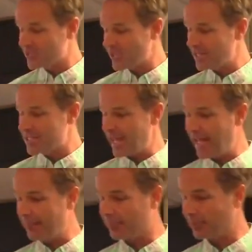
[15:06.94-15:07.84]
said
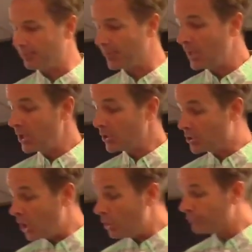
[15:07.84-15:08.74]
to Abram,
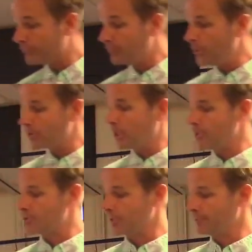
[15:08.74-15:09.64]
Go from your
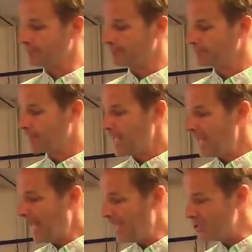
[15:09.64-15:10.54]
country
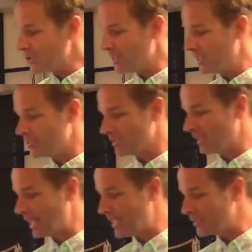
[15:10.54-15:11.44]
and your
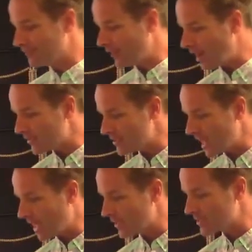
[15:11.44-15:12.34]
kindred and your father's
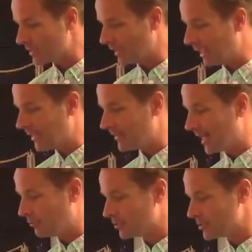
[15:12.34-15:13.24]
house to the land that
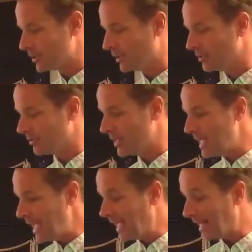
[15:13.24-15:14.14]
I will show you,
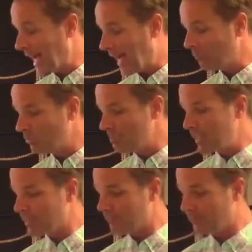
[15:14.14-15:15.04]
and I will
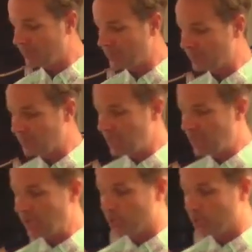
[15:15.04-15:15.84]
make of you a